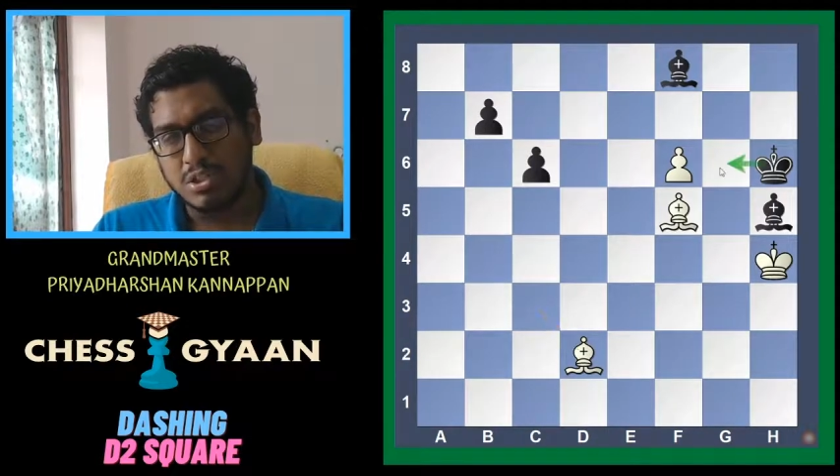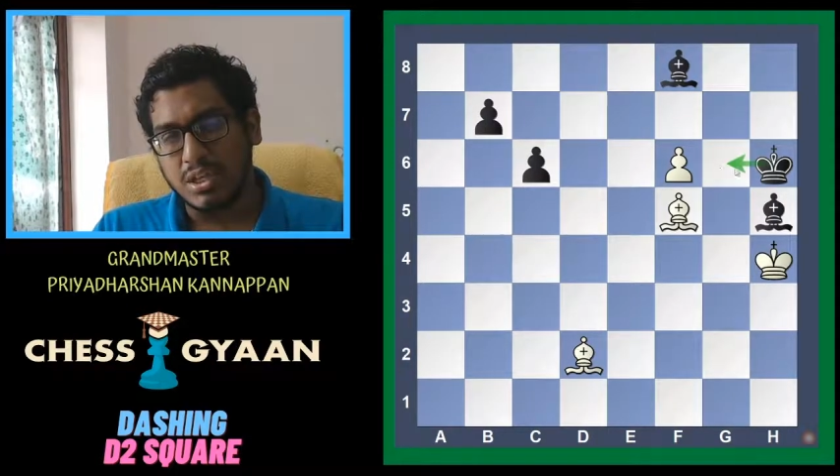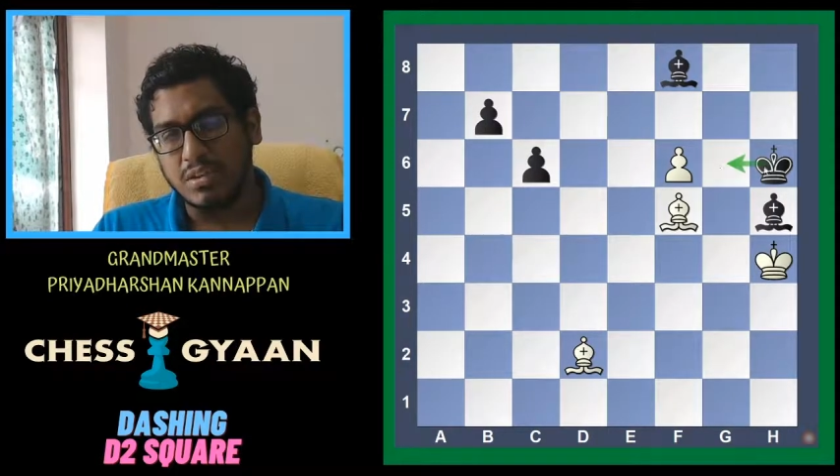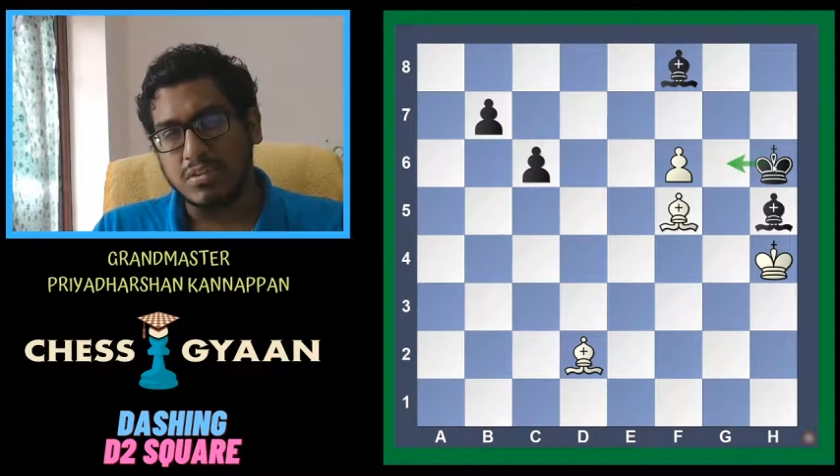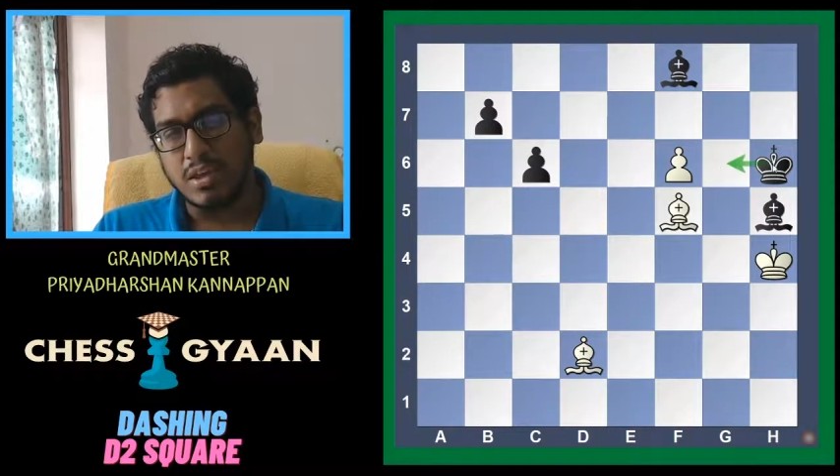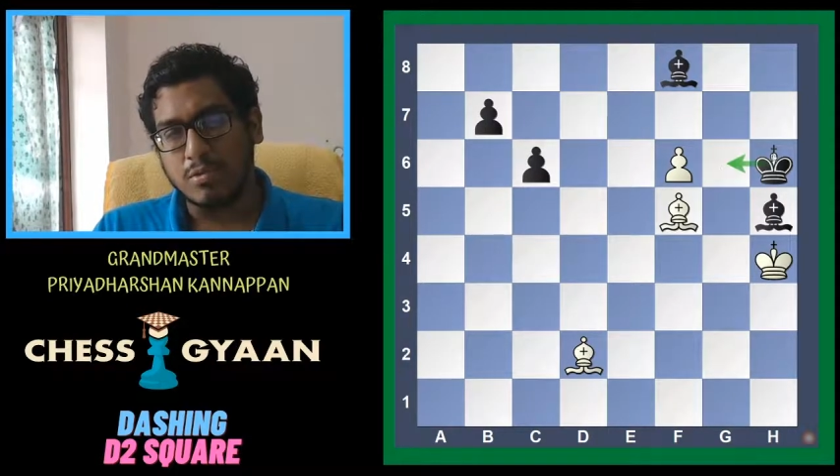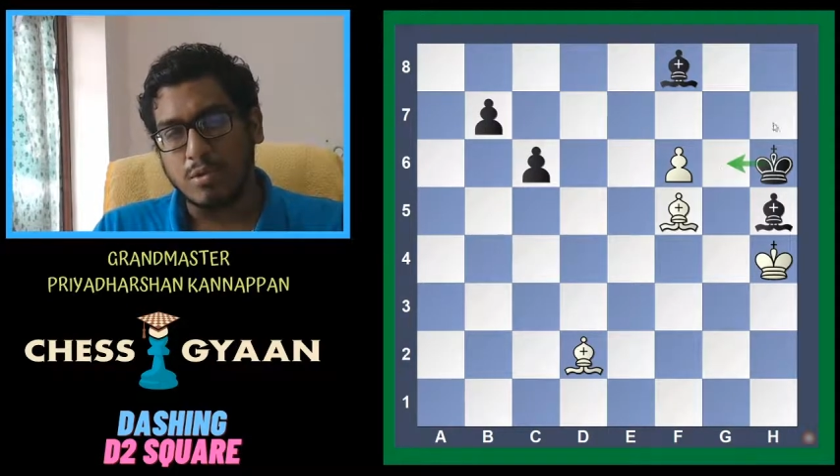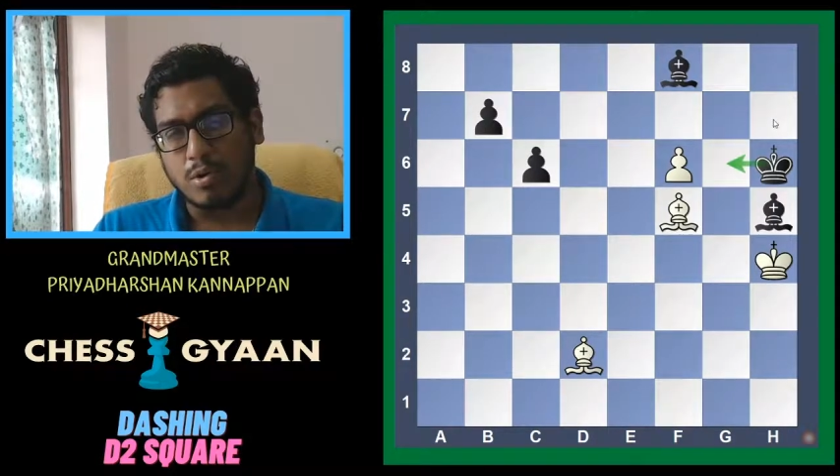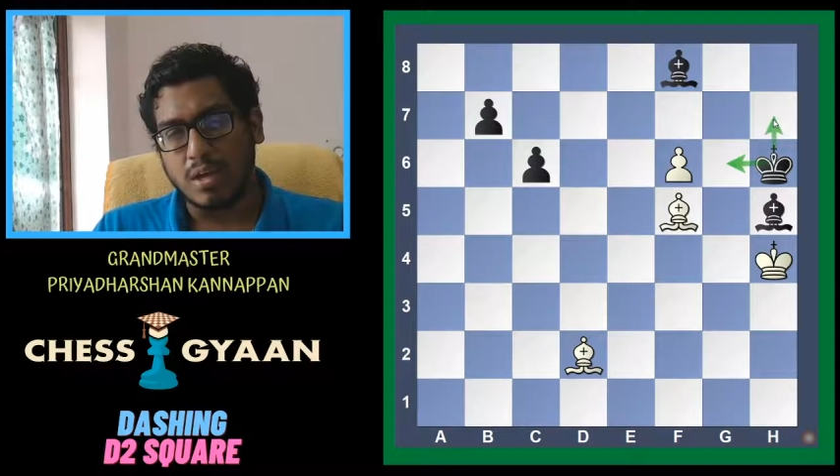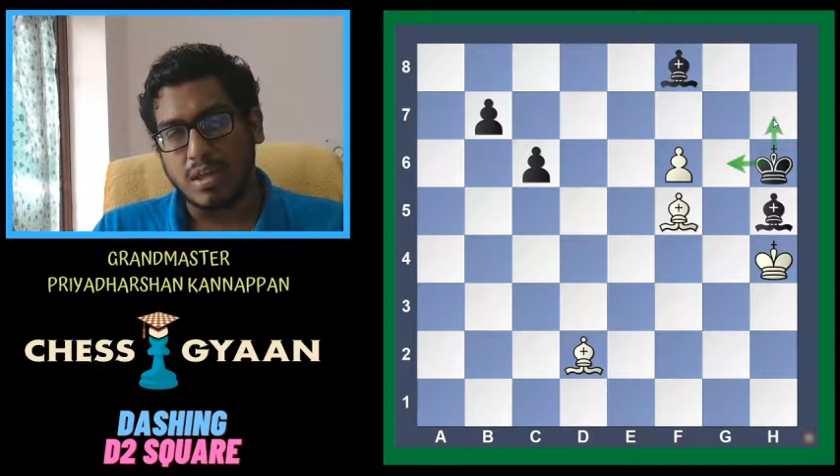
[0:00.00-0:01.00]
g6
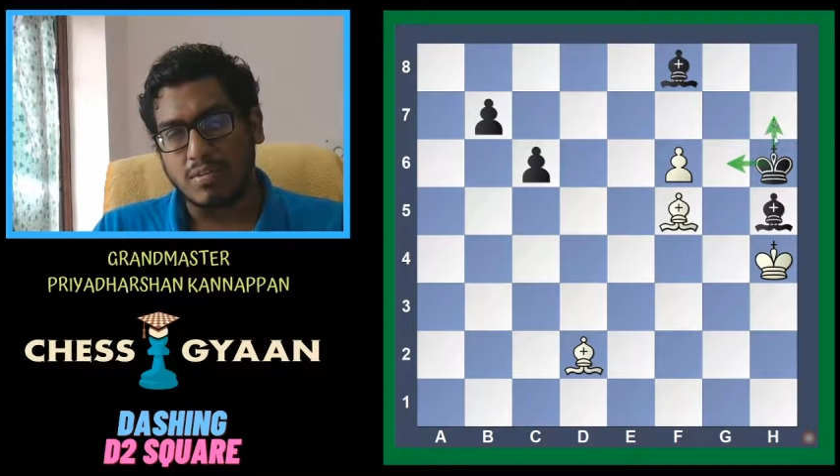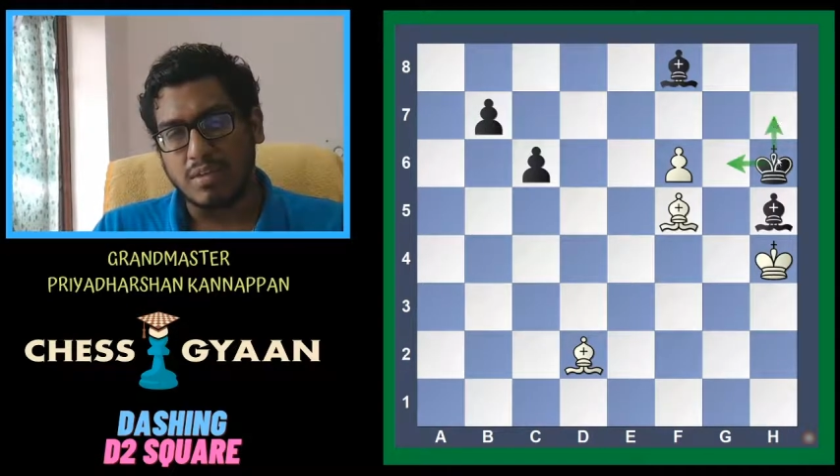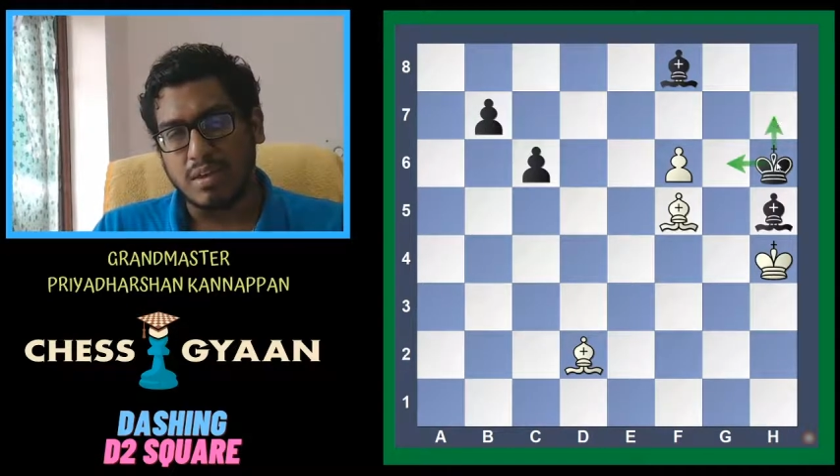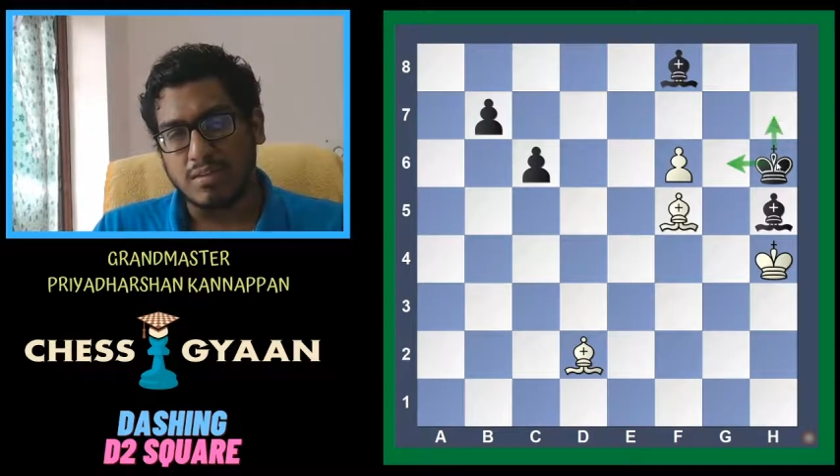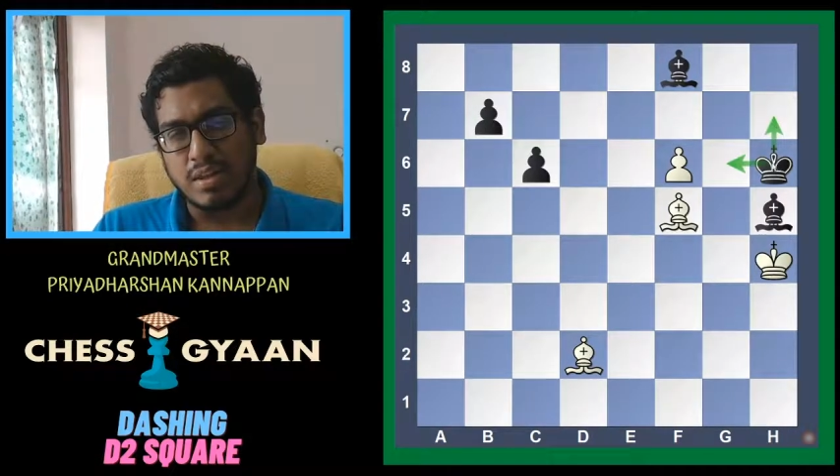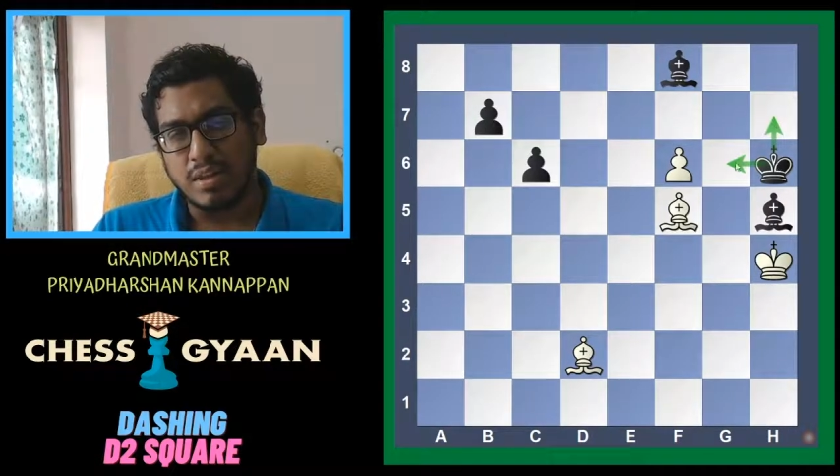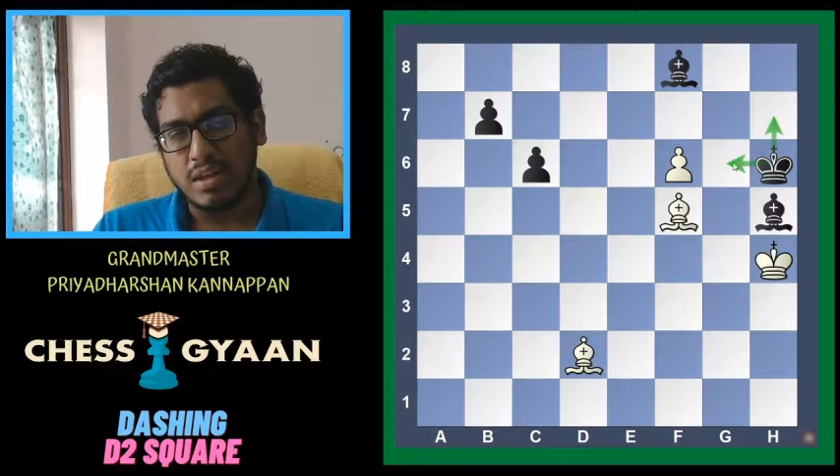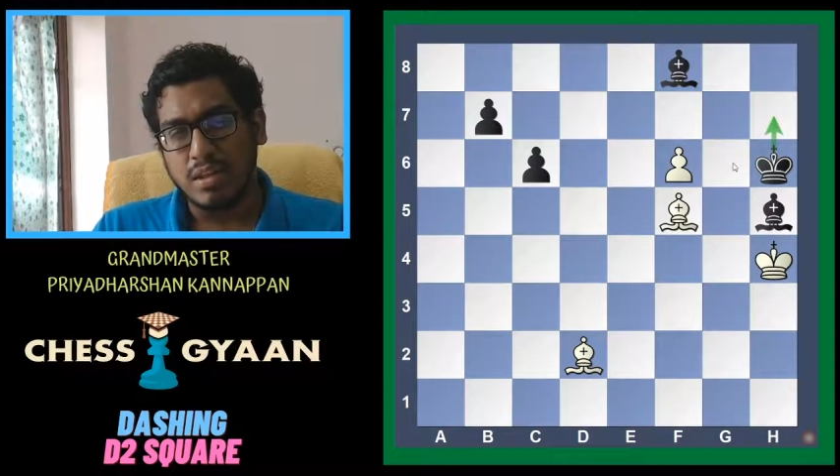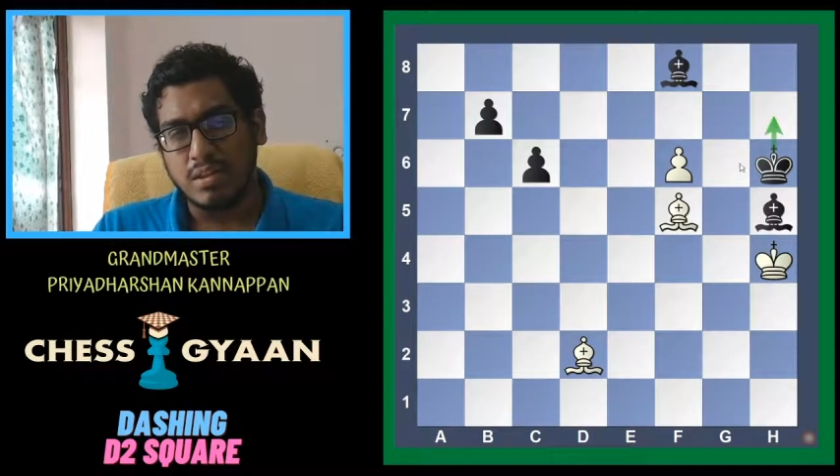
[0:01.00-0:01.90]
or h7.